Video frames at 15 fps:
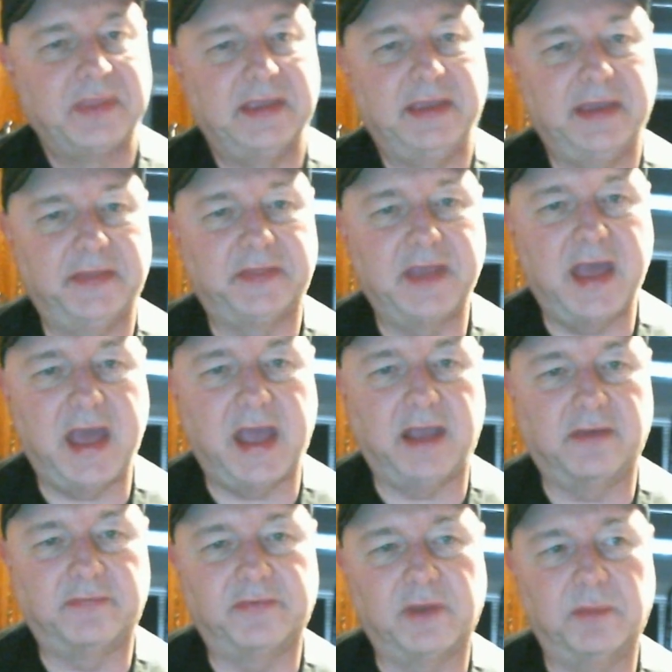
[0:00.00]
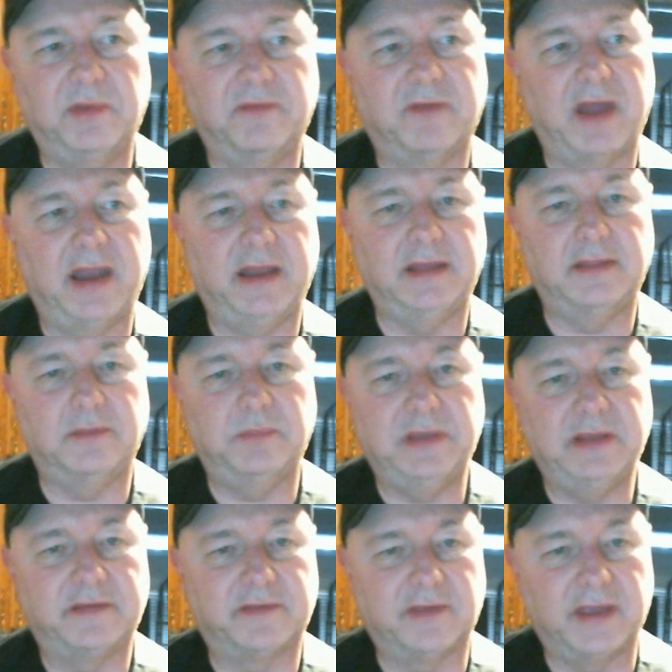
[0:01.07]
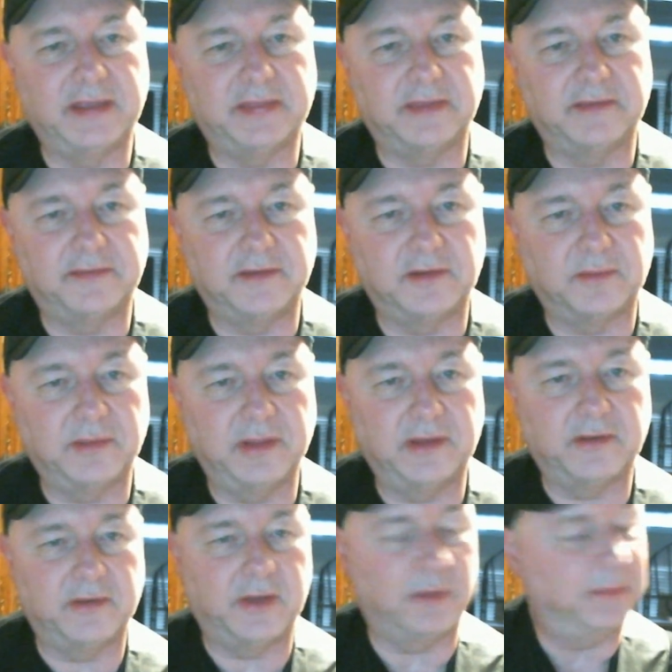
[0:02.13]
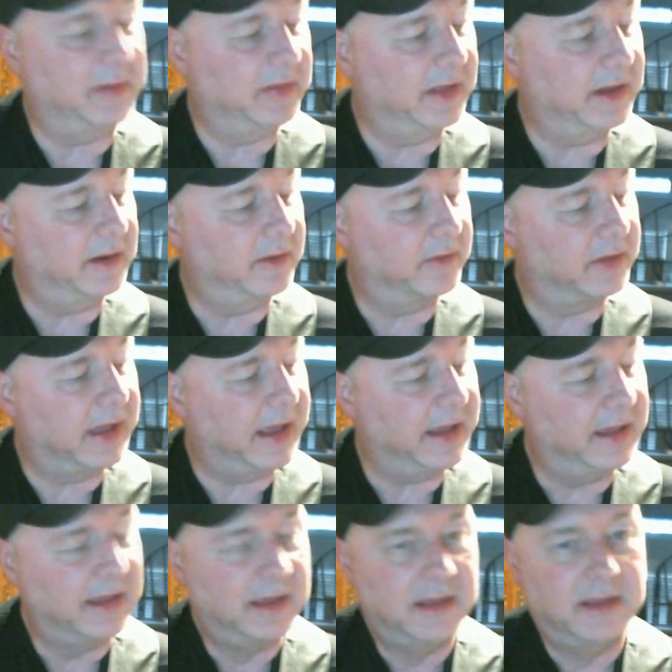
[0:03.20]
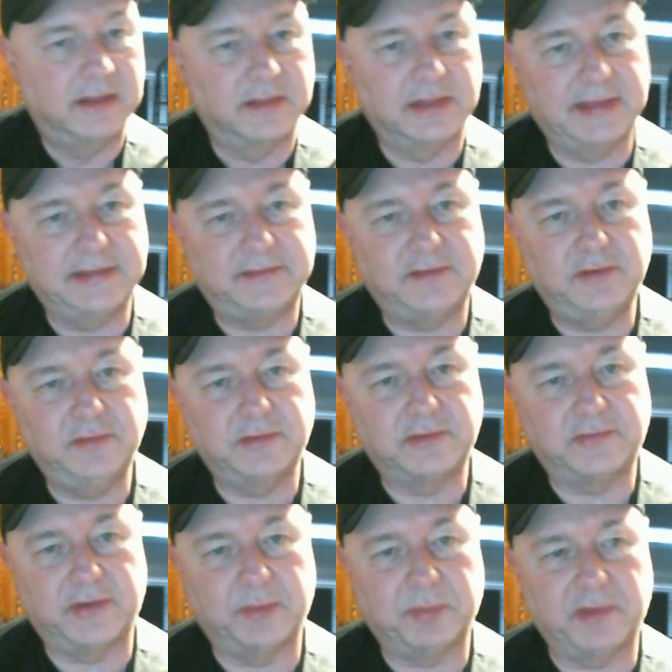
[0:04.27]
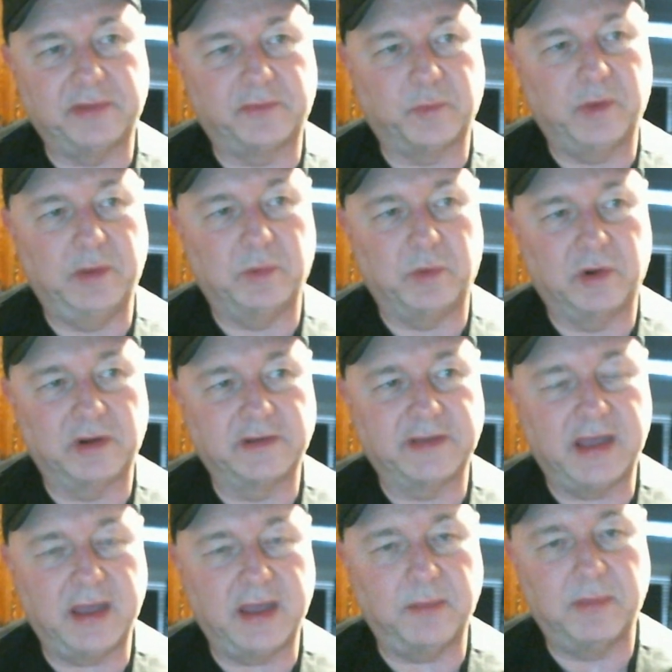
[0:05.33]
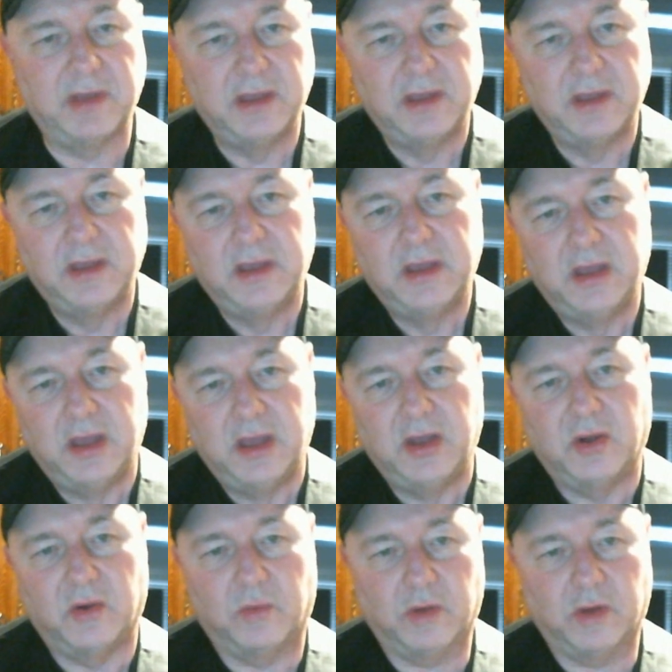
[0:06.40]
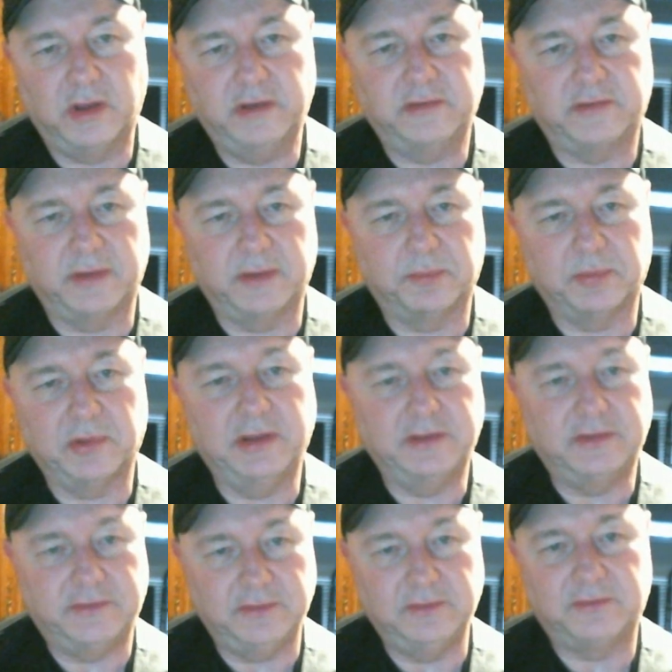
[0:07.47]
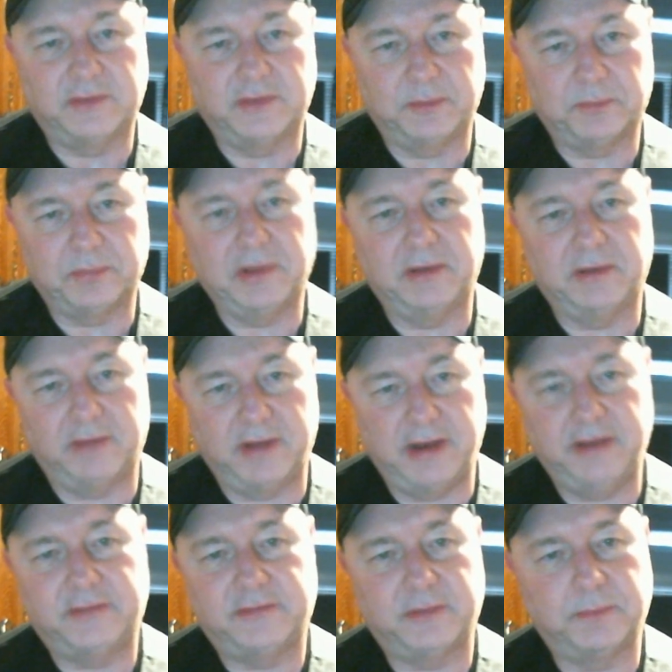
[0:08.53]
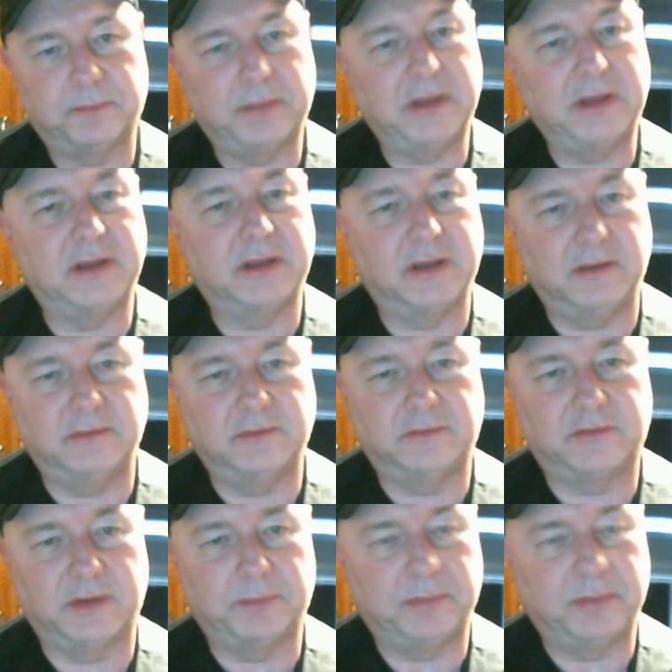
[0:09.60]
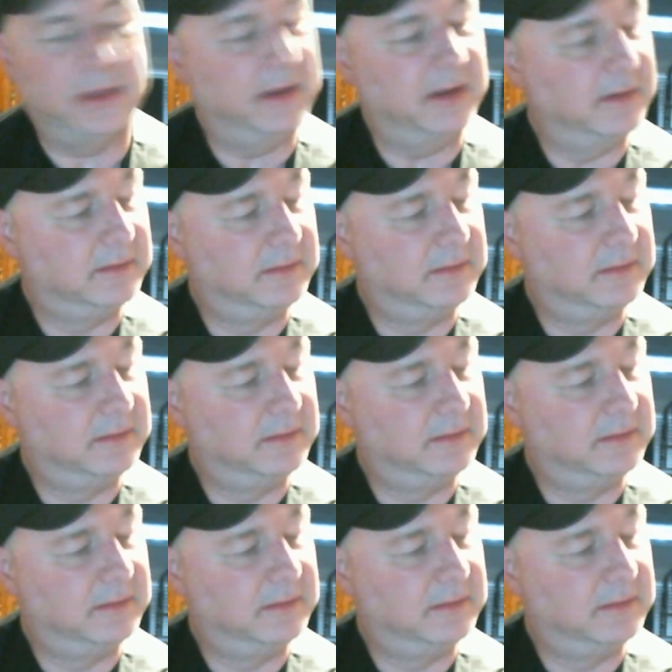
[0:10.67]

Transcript: get the hang of subdividing the beats like this. It'll help you later, okay? Let's do the triplets one more time. 1 triplet, 2 triplet, ready triplet, go triplet.